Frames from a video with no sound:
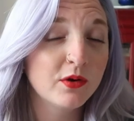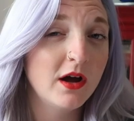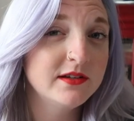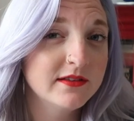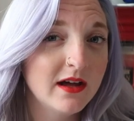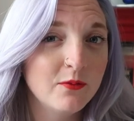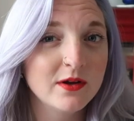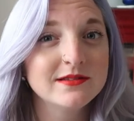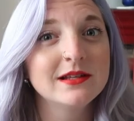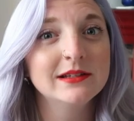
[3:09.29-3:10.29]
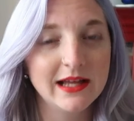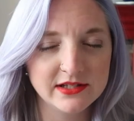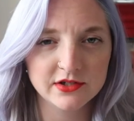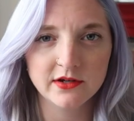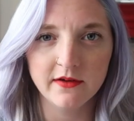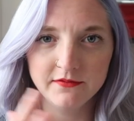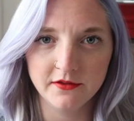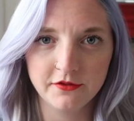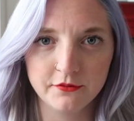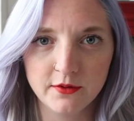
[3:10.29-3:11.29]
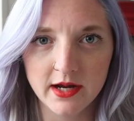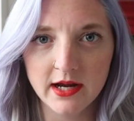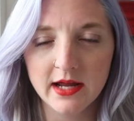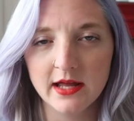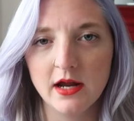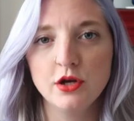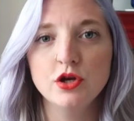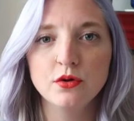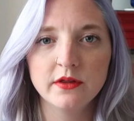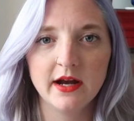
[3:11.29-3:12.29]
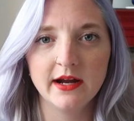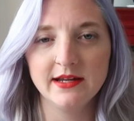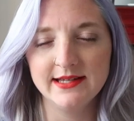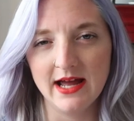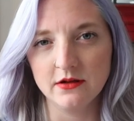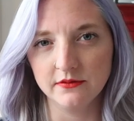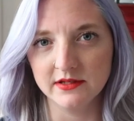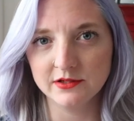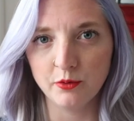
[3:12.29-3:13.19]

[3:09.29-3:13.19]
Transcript: the project that was the lesser of the three, and I knew that I could tackle this